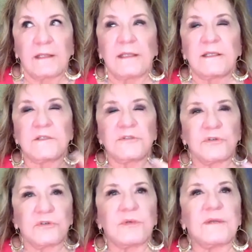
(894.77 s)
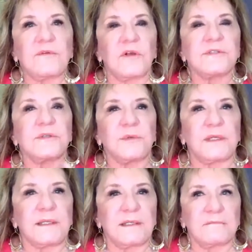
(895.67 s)
is your grief also
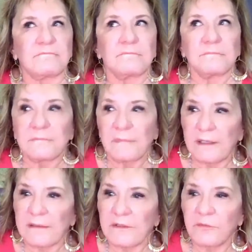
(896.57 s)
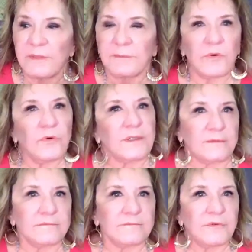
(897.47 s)
getting a little bit
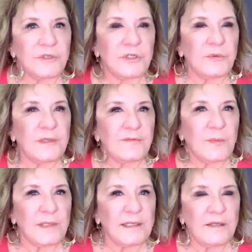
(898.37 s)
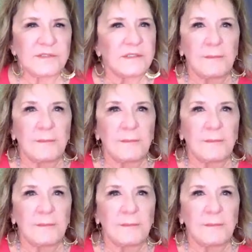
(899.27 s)
boring for you and everybody else?